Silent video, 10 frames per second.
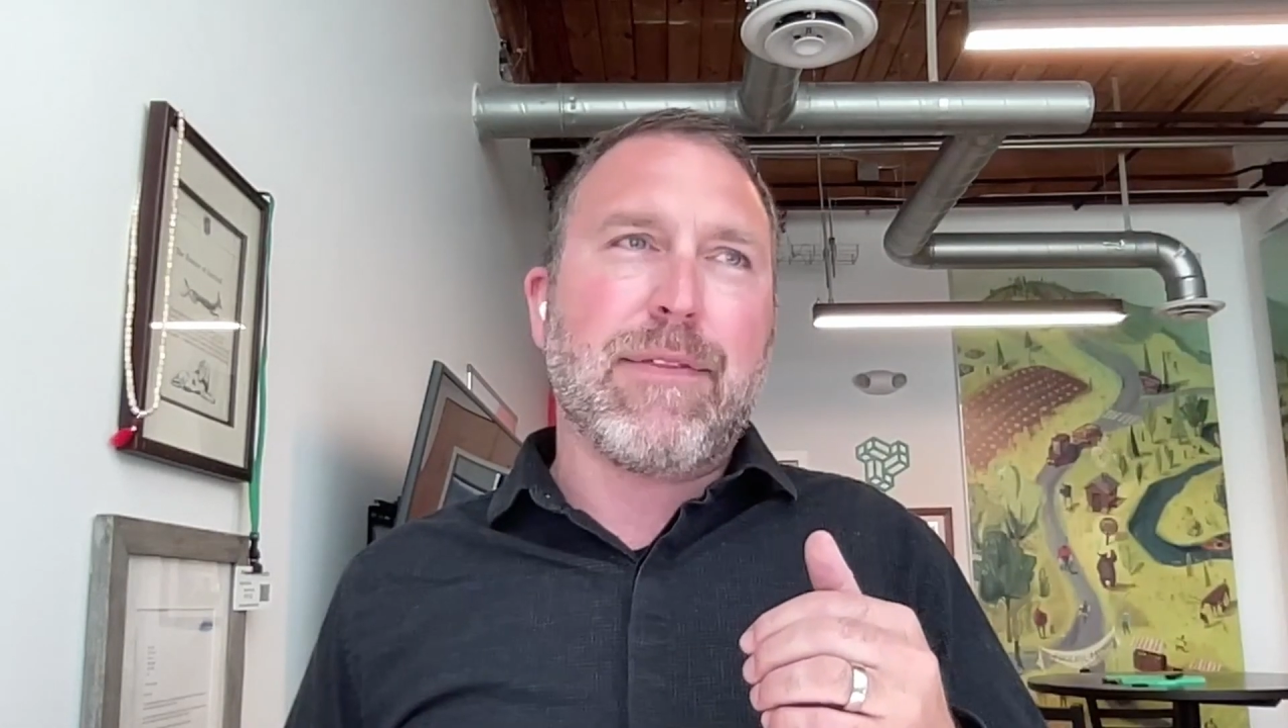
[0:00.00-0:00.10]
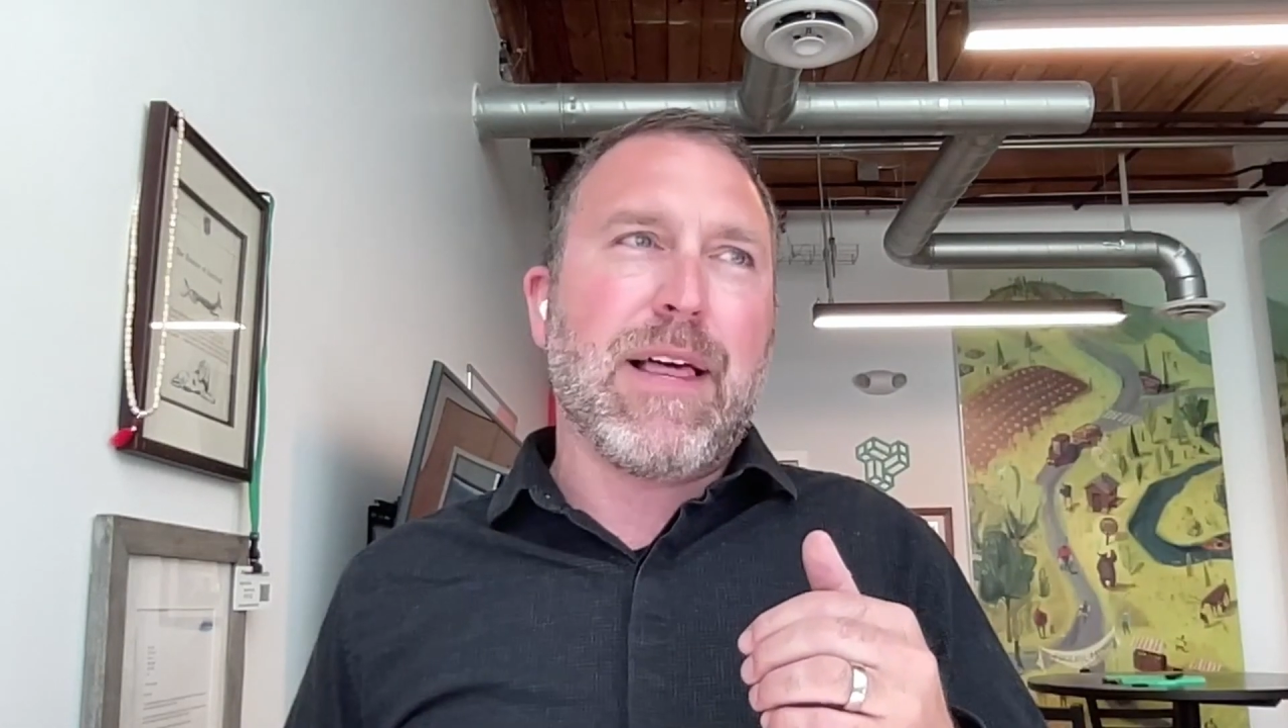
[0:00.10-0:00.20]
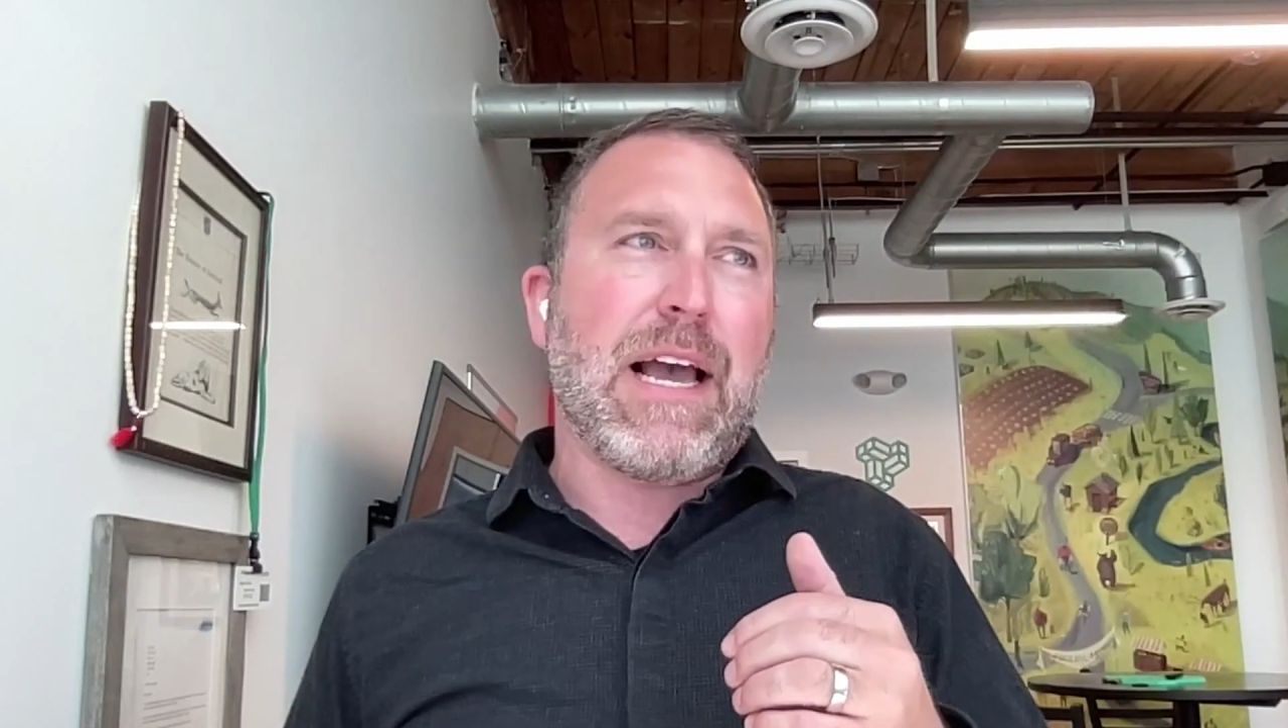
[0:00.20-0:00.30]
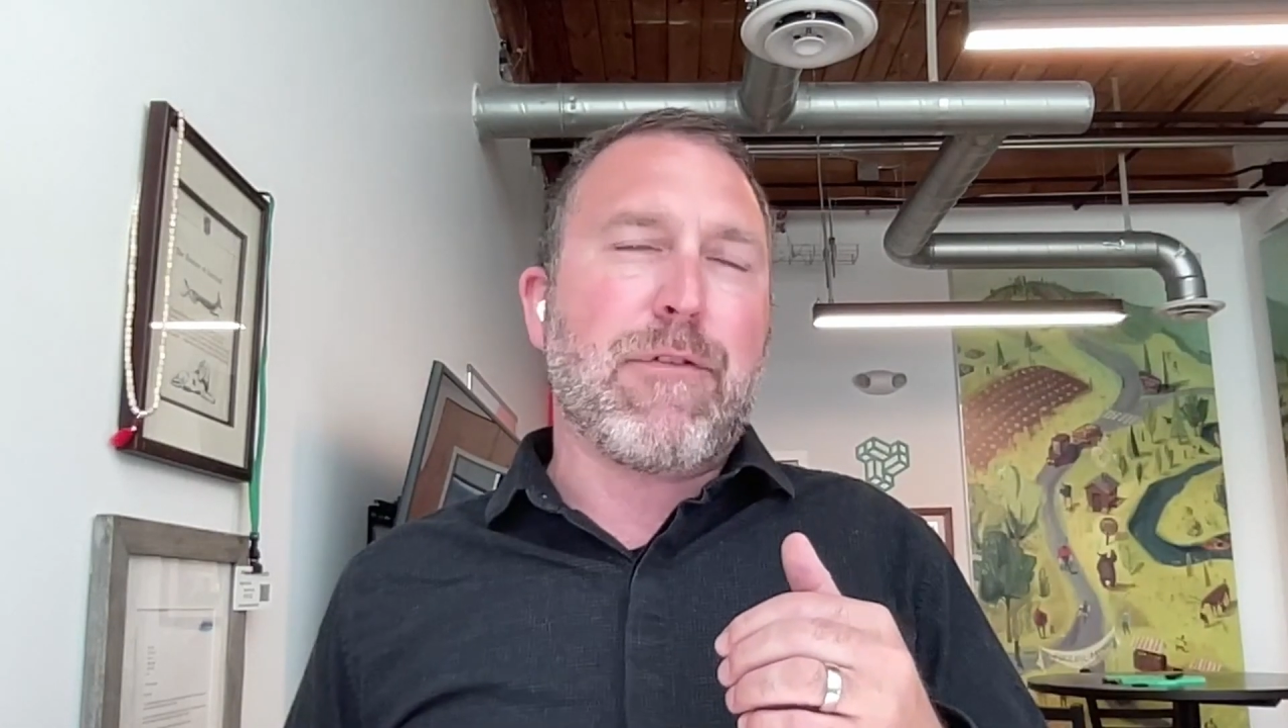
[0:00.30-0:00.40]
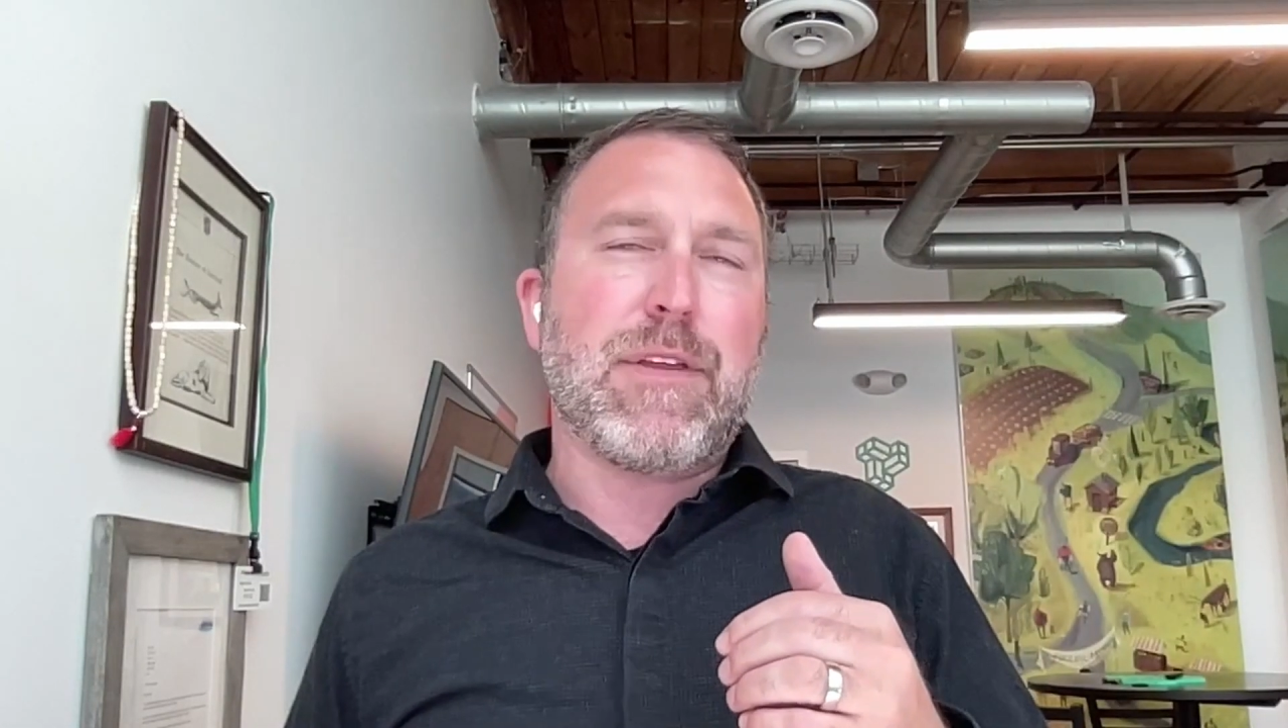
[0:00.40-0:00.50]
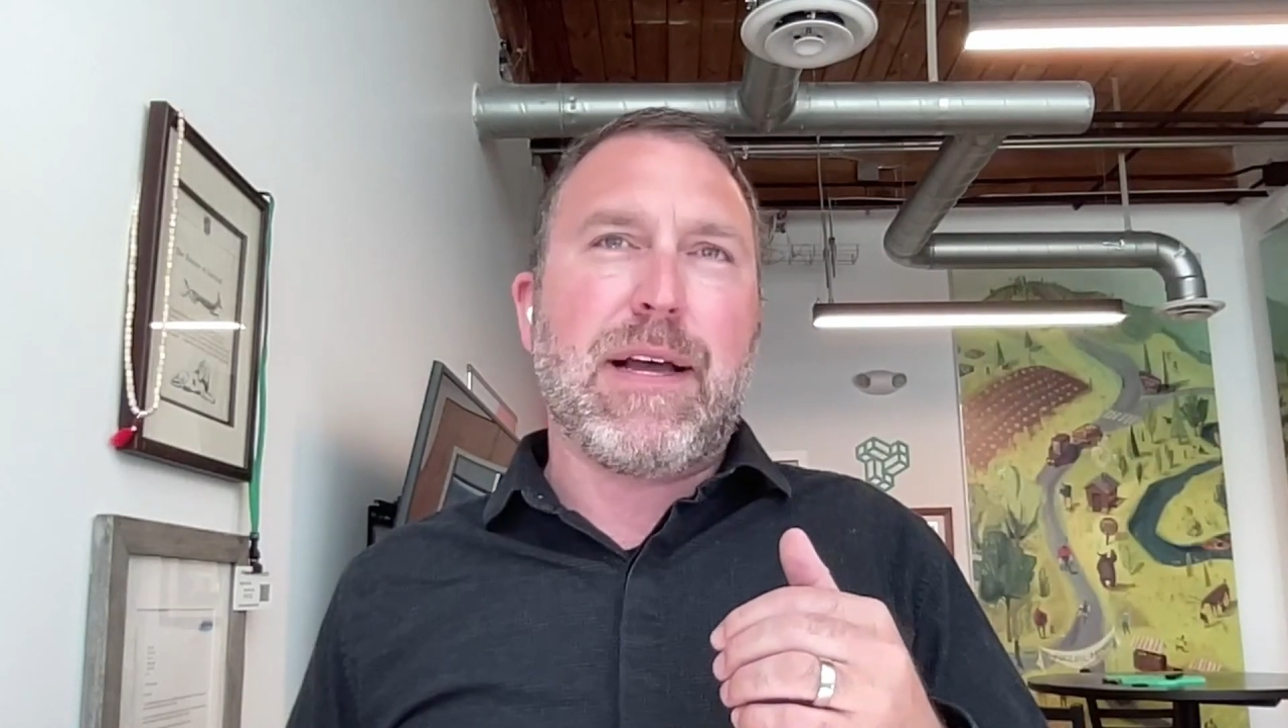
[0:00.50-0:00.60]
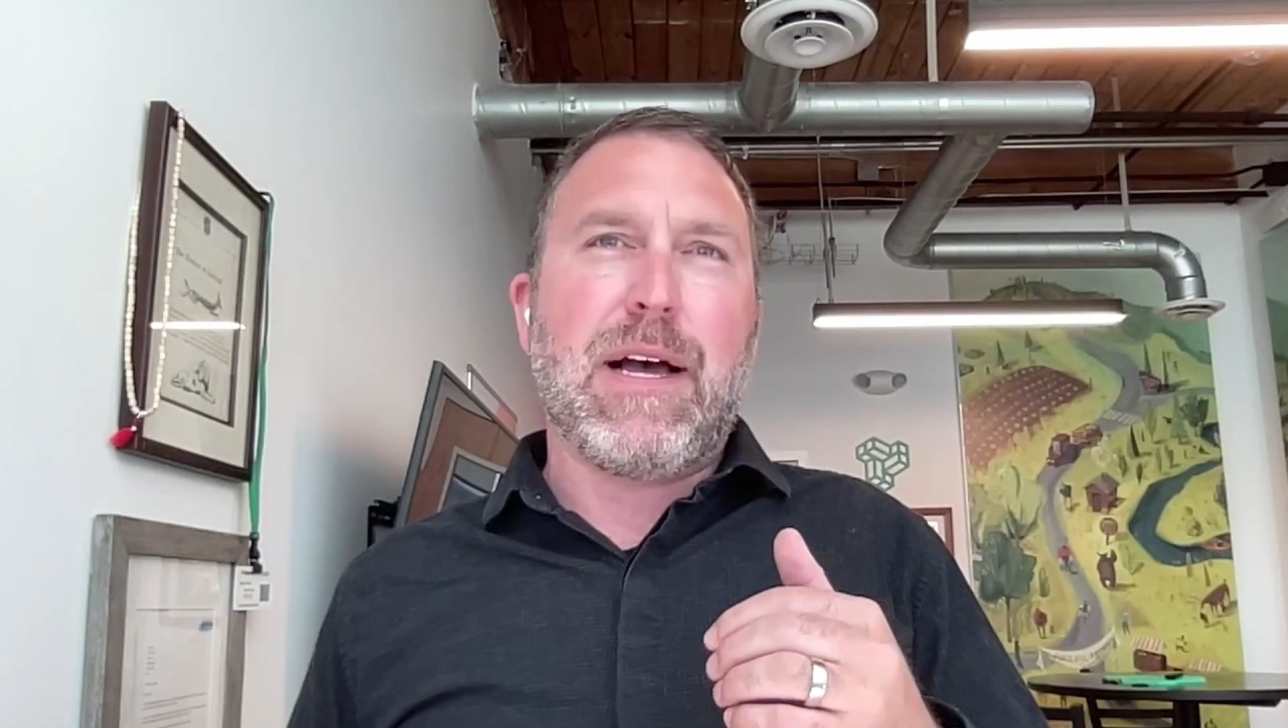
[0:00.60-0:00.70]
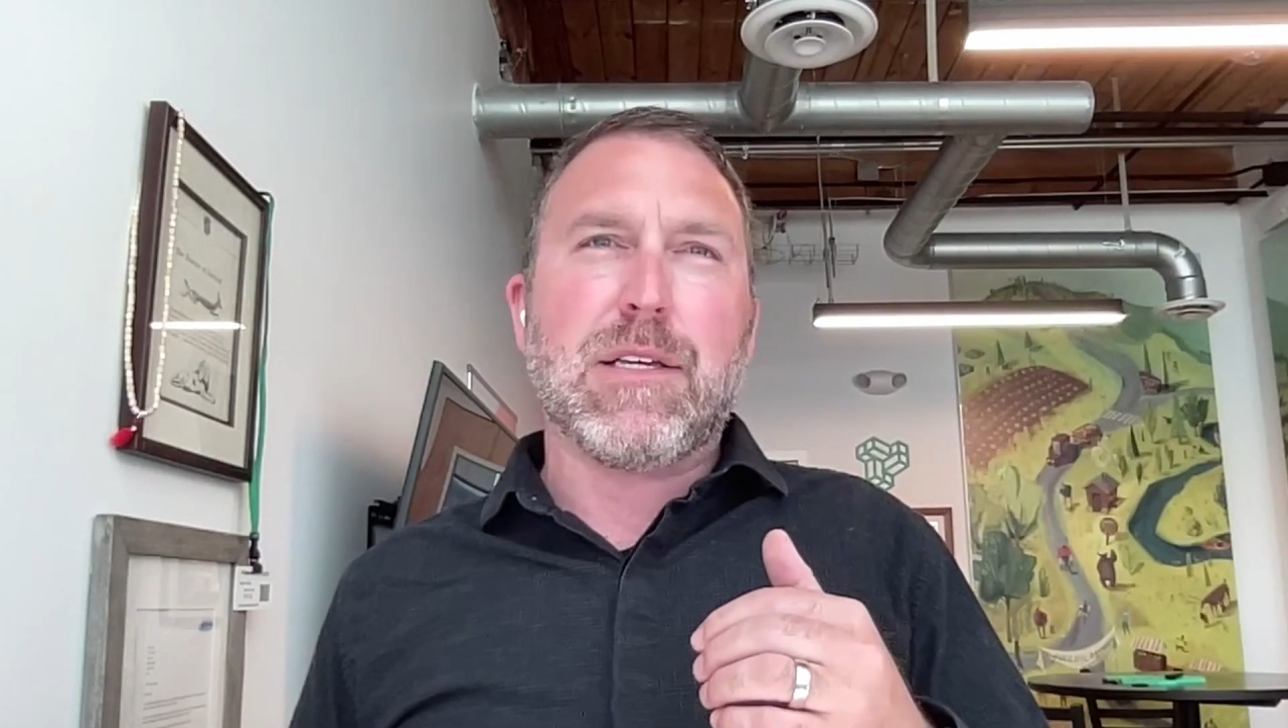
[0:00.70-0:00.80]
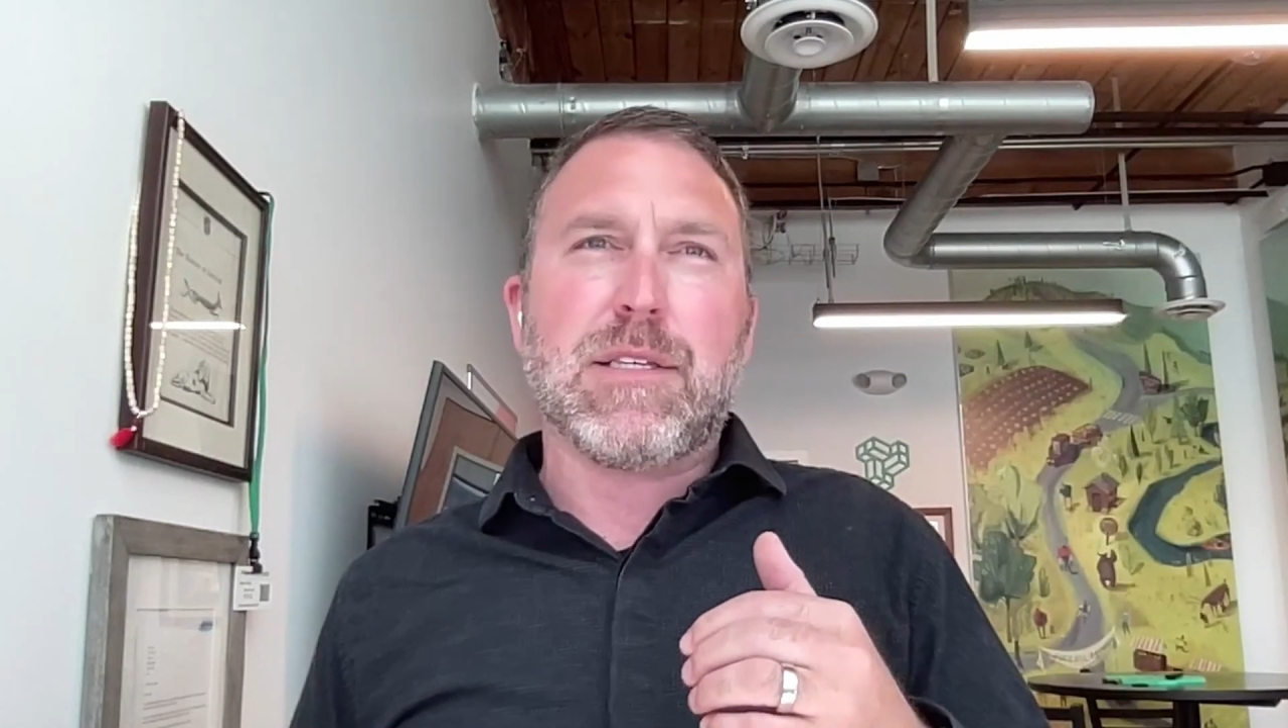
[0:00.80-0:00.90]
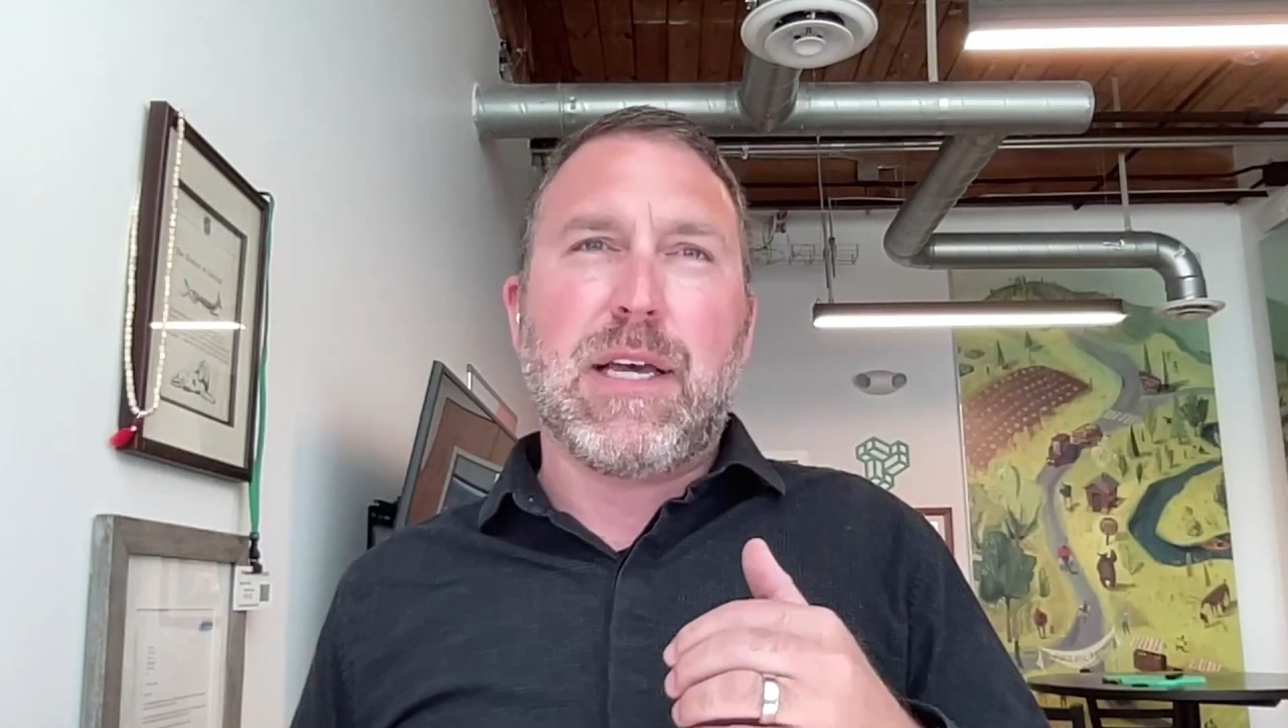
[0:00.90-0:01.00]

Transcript: like everything else,